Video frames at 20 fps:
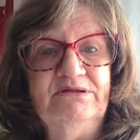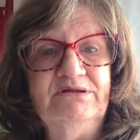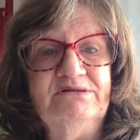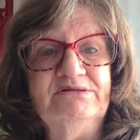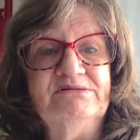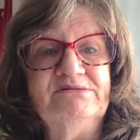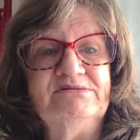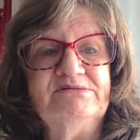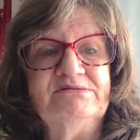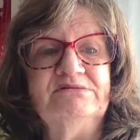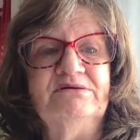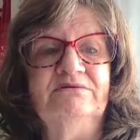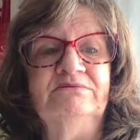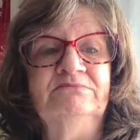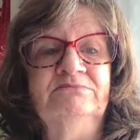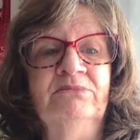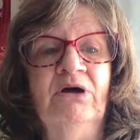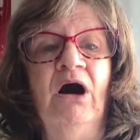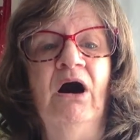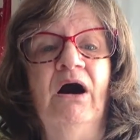is
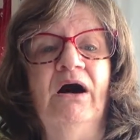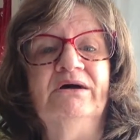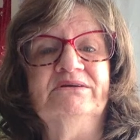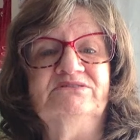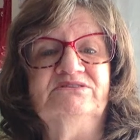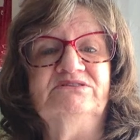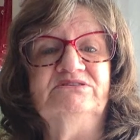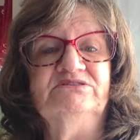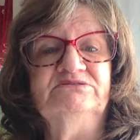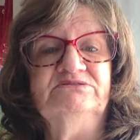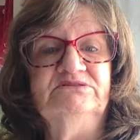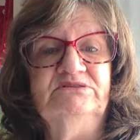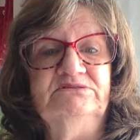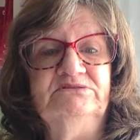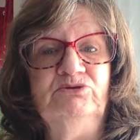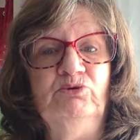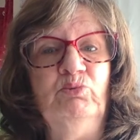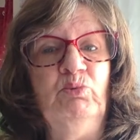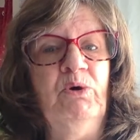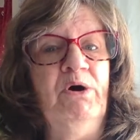not
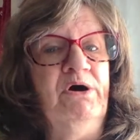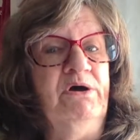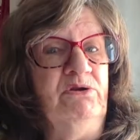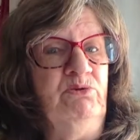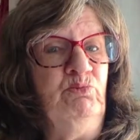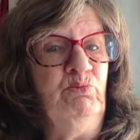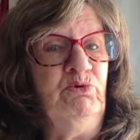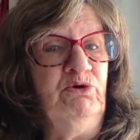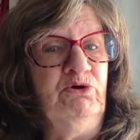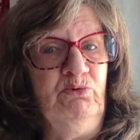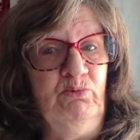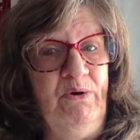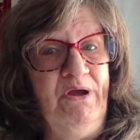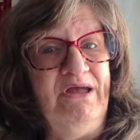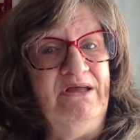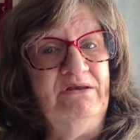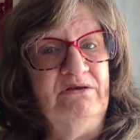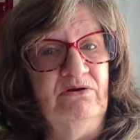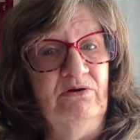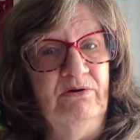the one we're
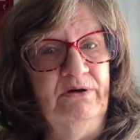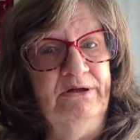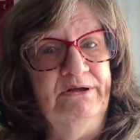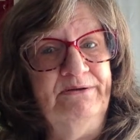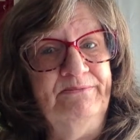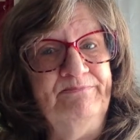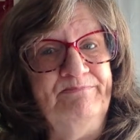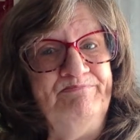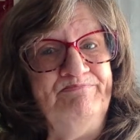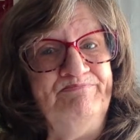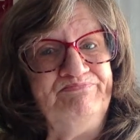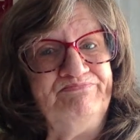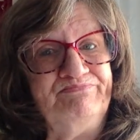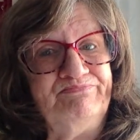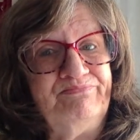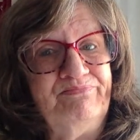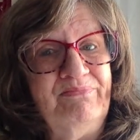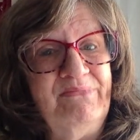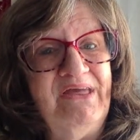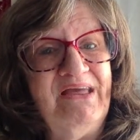waiting on
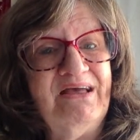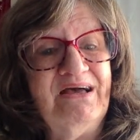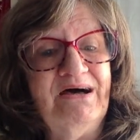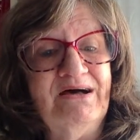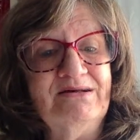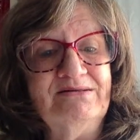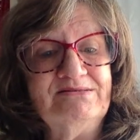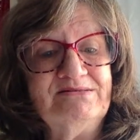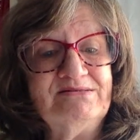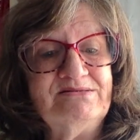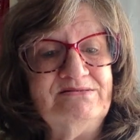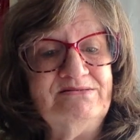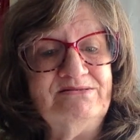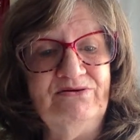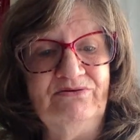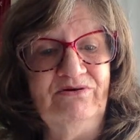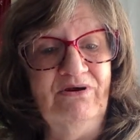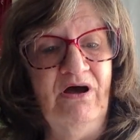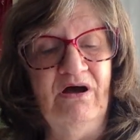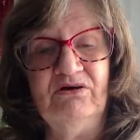because
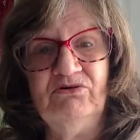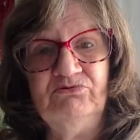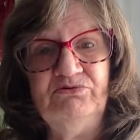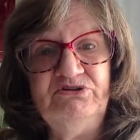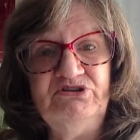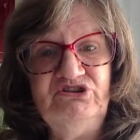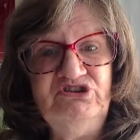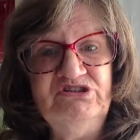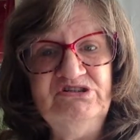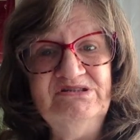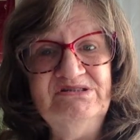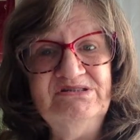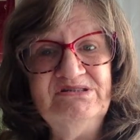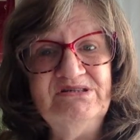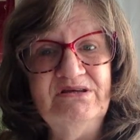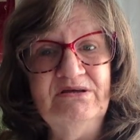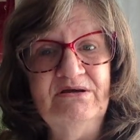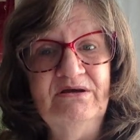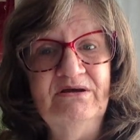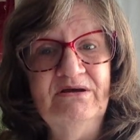they're not
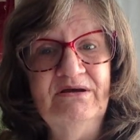Christians